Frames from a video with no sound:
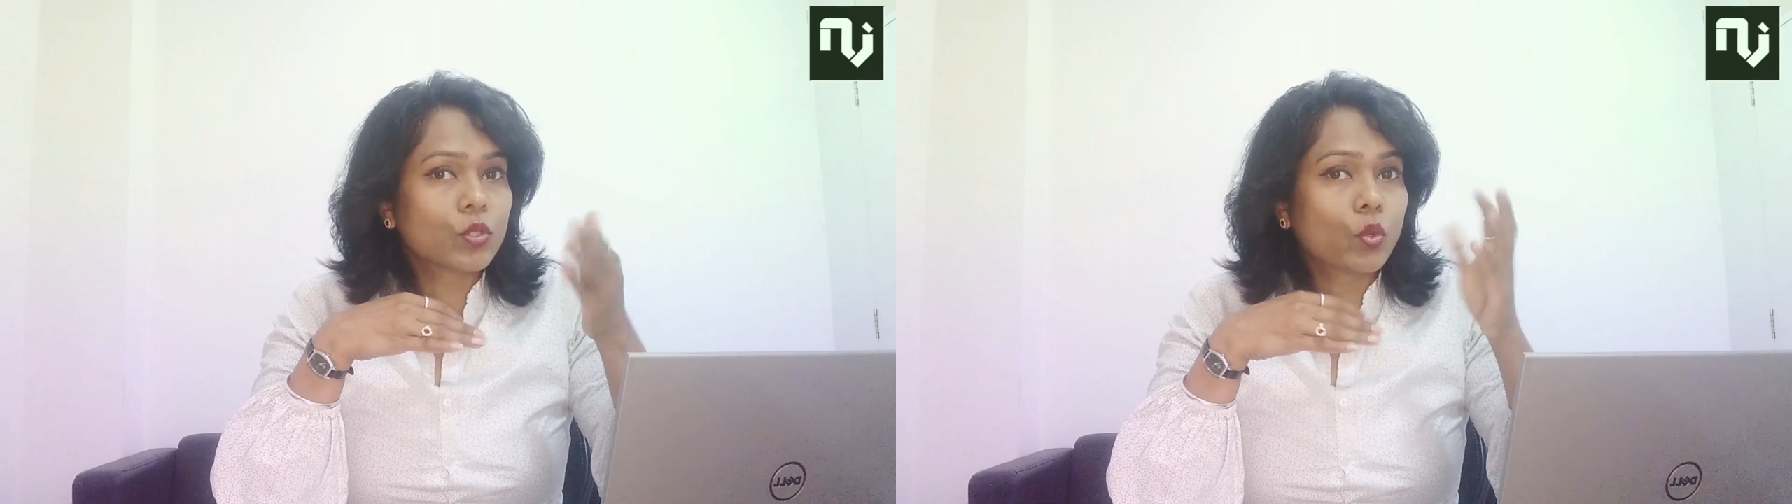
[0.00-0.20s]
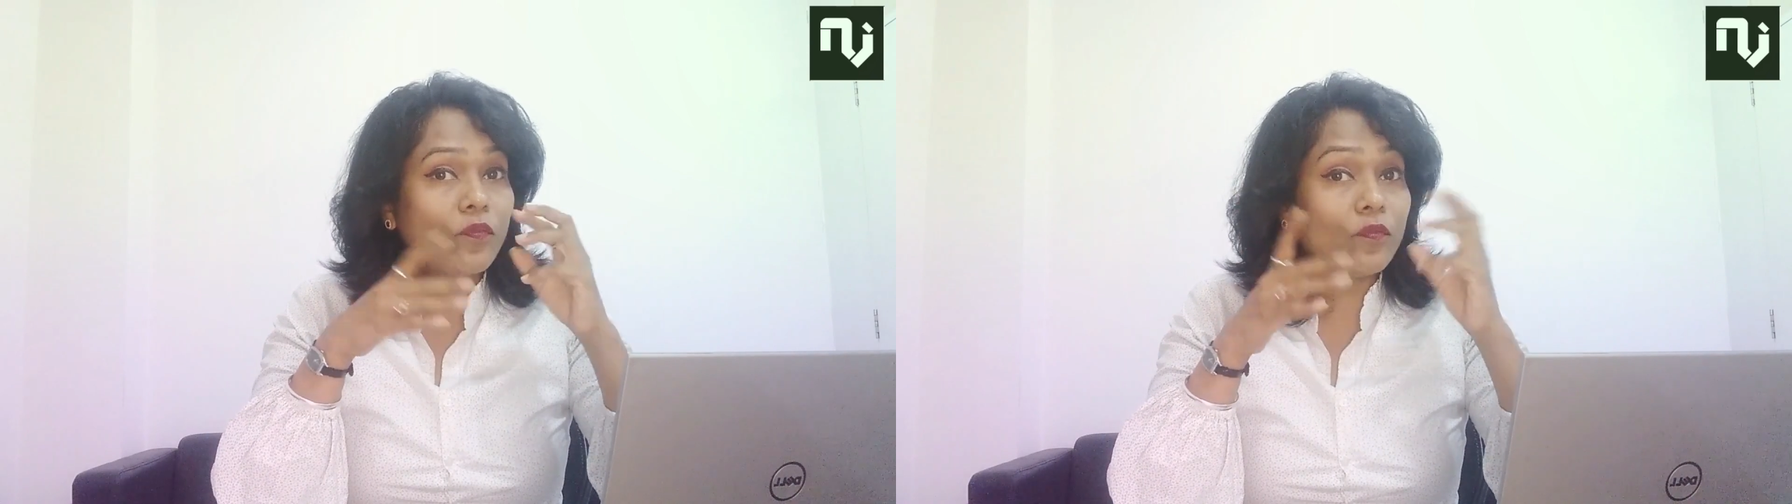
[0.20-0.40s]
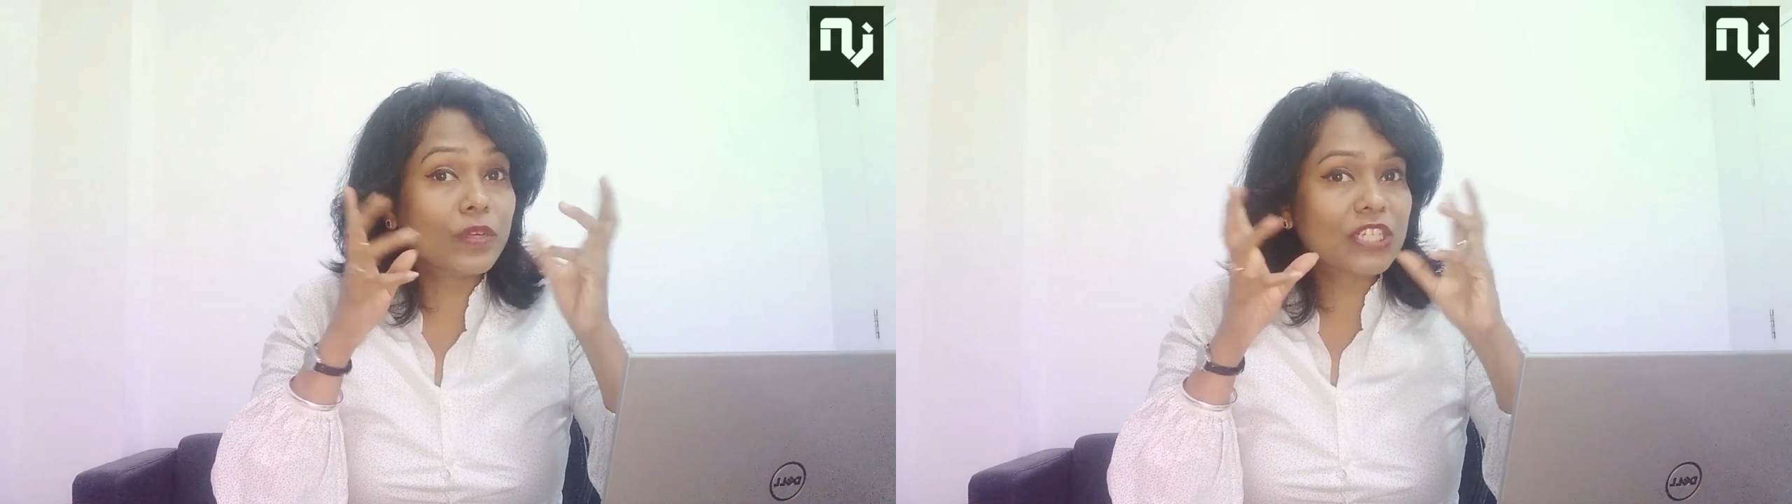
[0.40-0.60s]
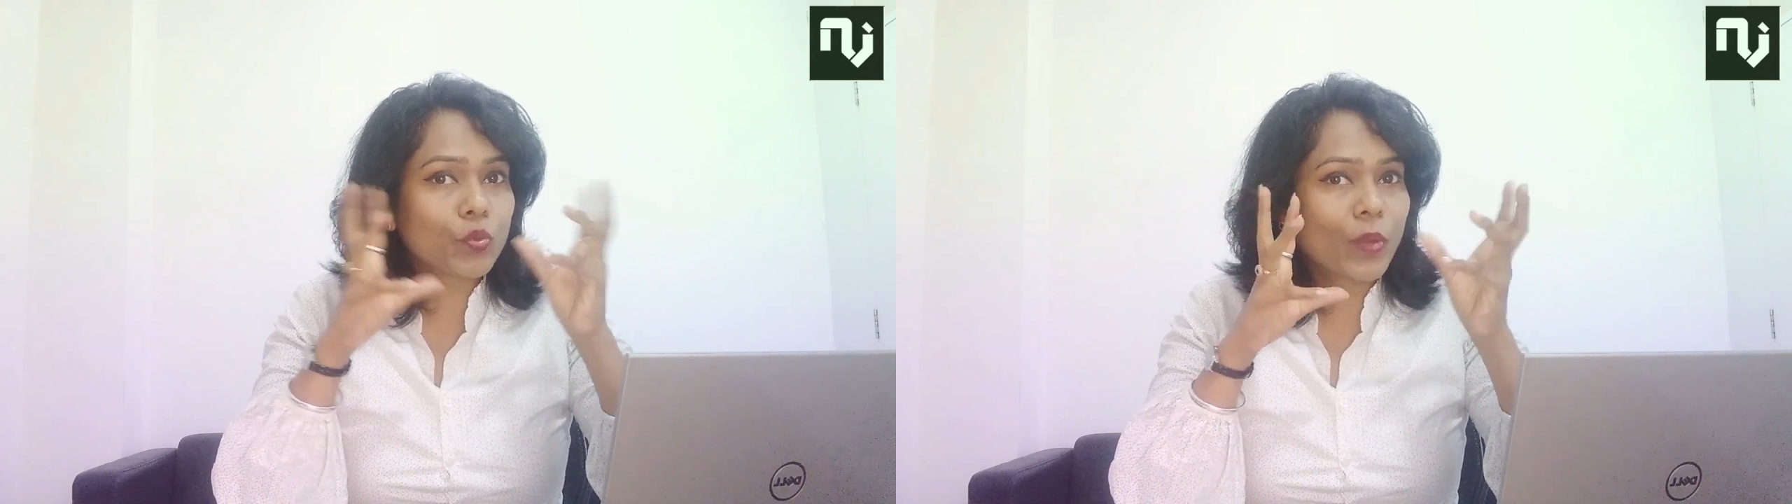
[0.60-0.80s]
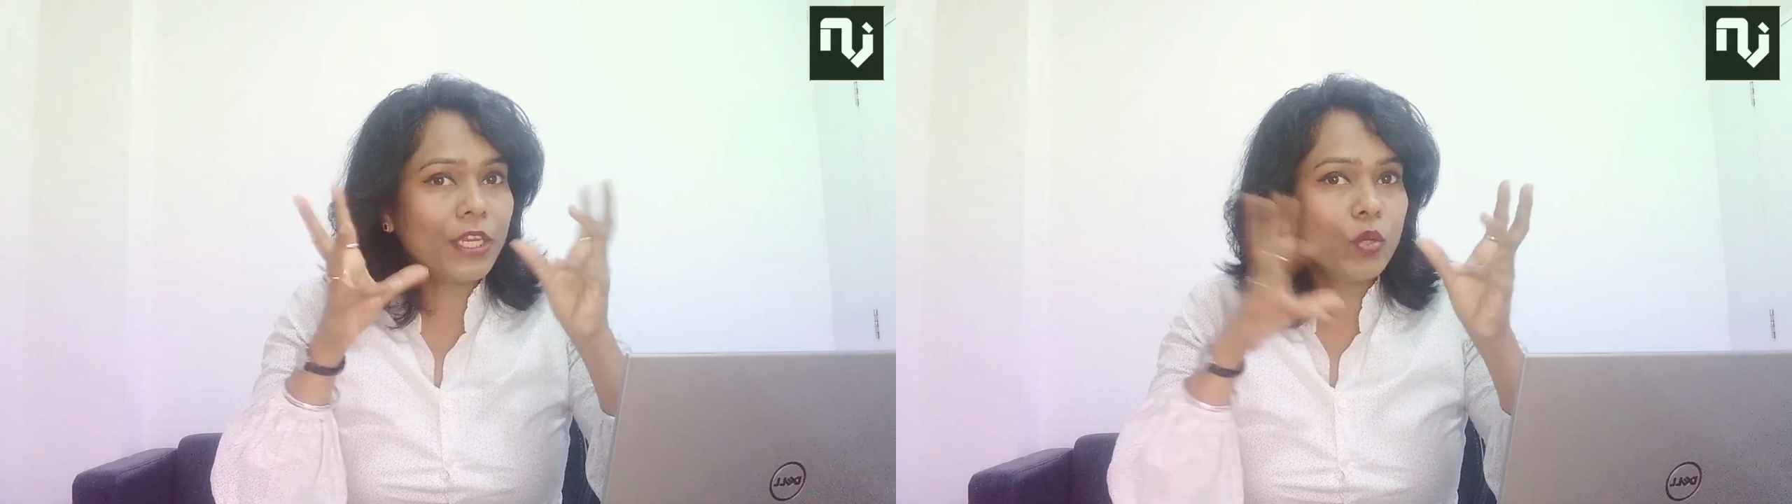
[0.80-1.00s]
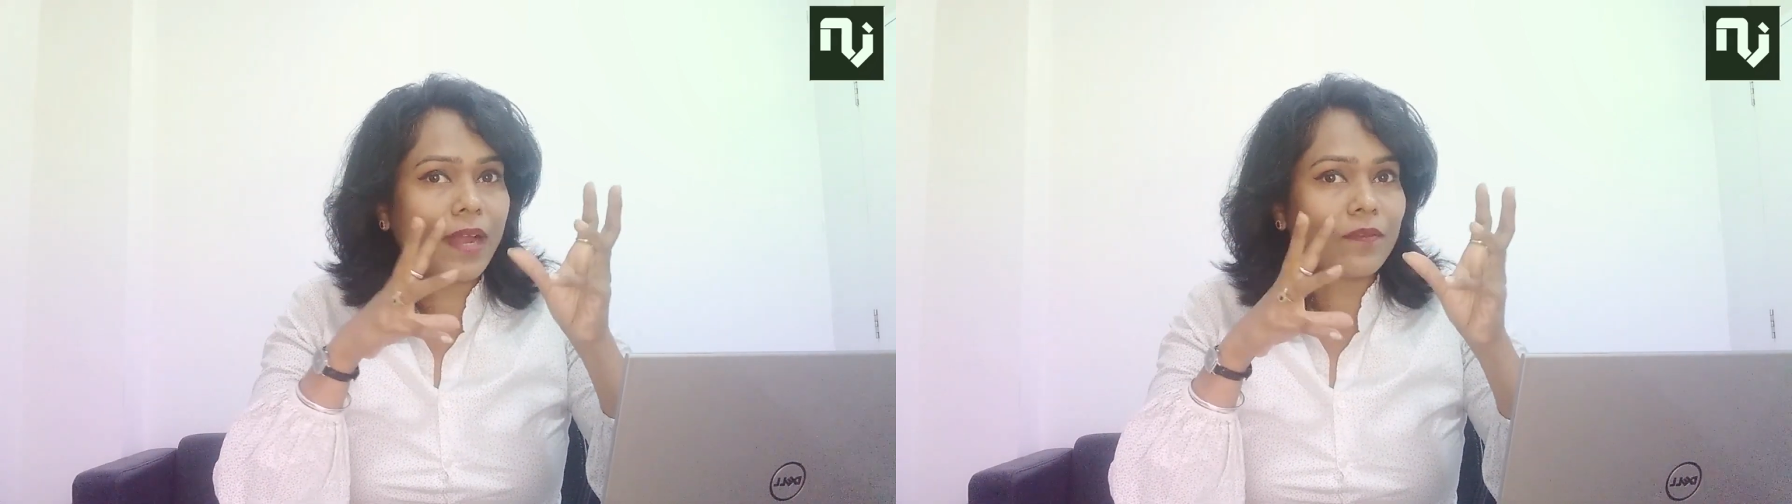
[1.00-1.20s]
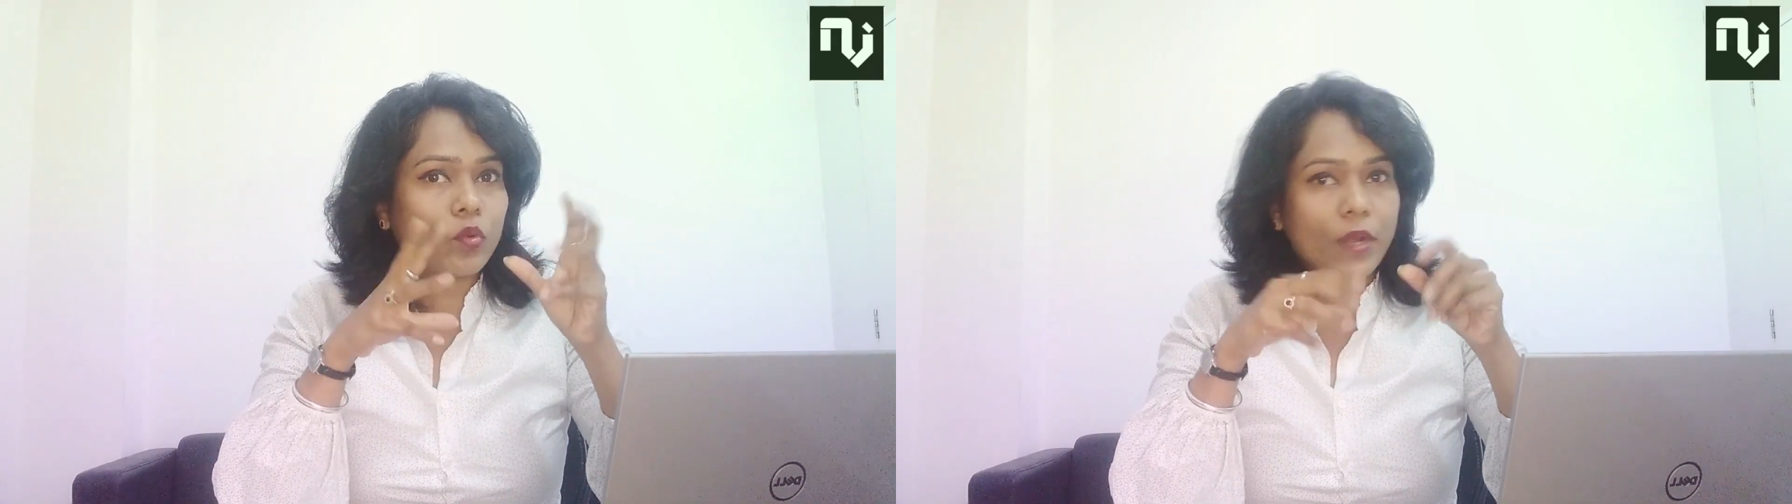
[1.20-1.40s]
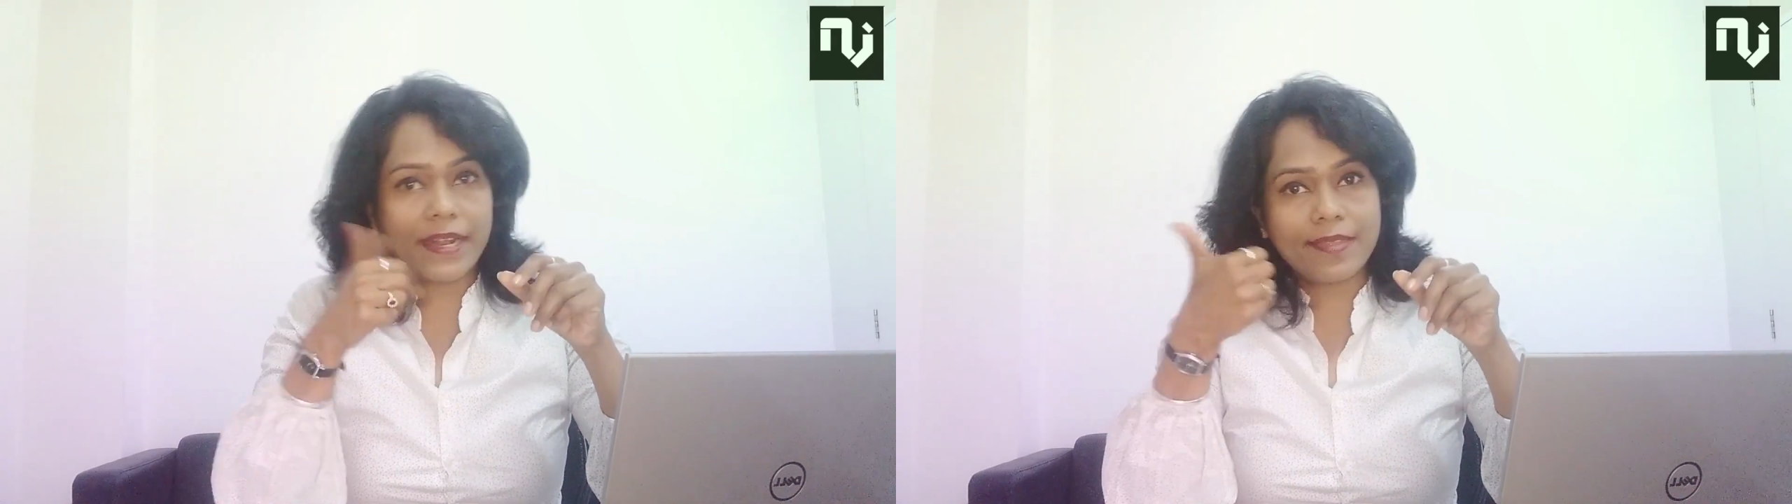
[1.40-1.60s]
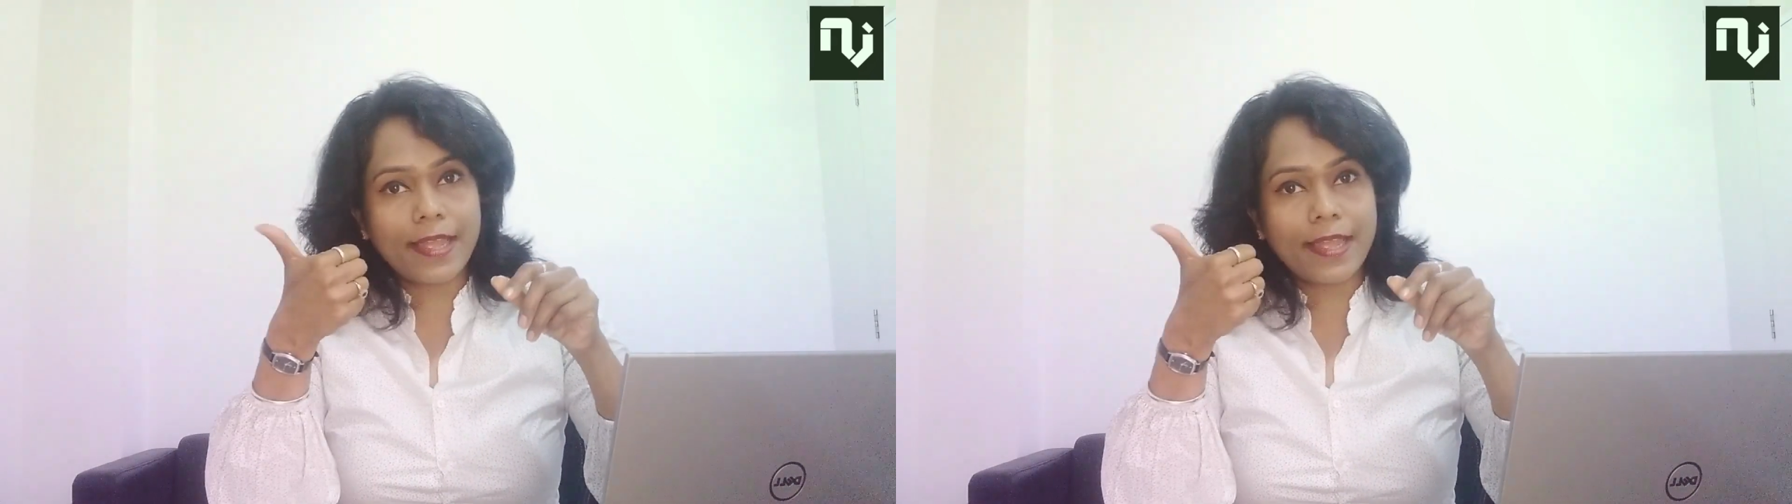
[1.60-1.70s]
So which one you have to write.